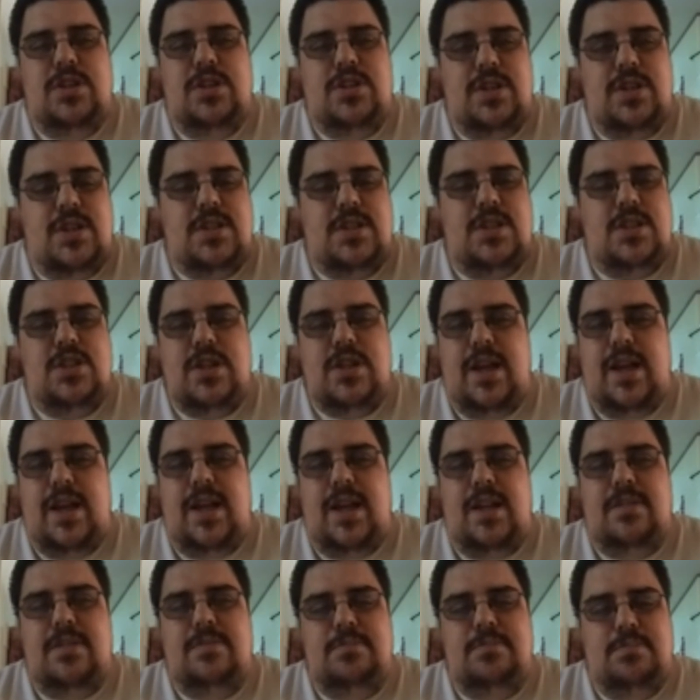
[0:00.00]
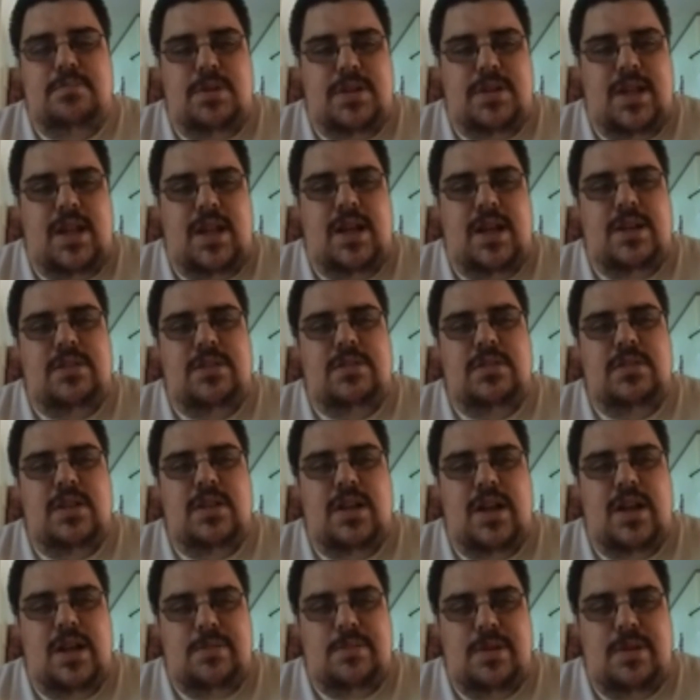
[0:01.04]
or just a chat. But
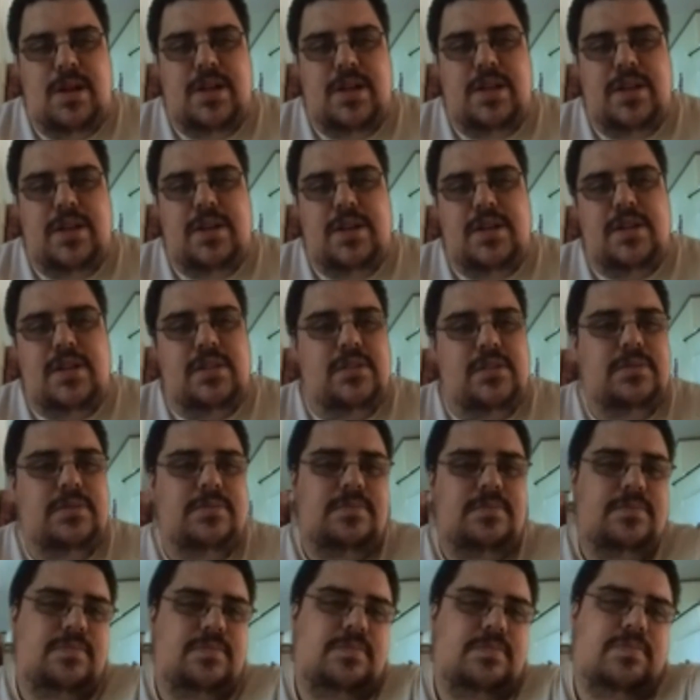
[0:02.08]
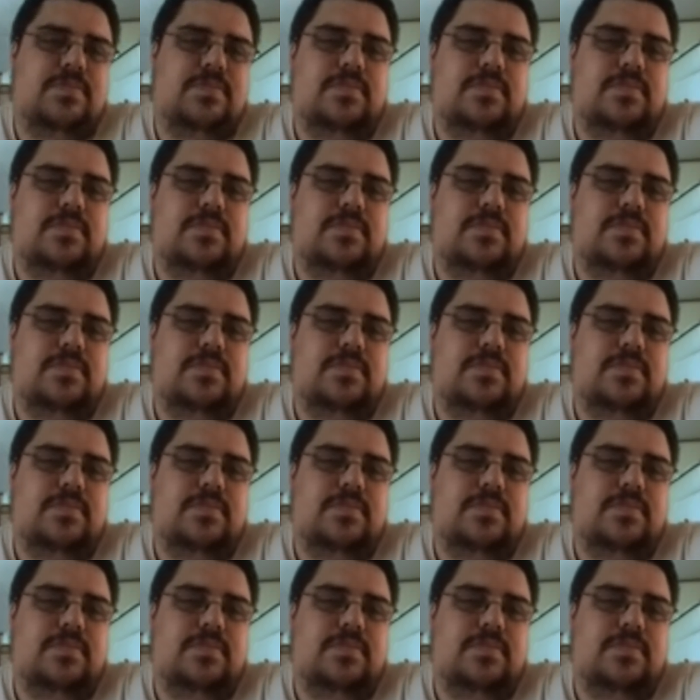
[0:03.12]
now, I'm out of here.